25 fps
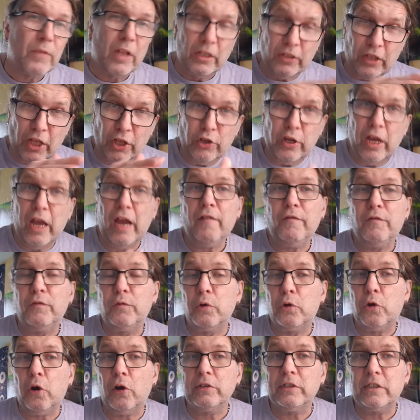then you have to
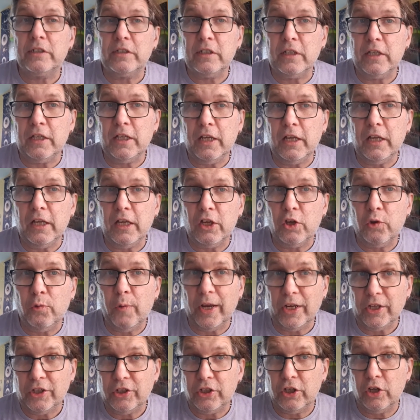constantly
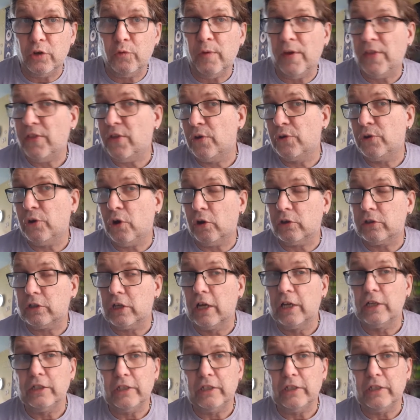question whether or not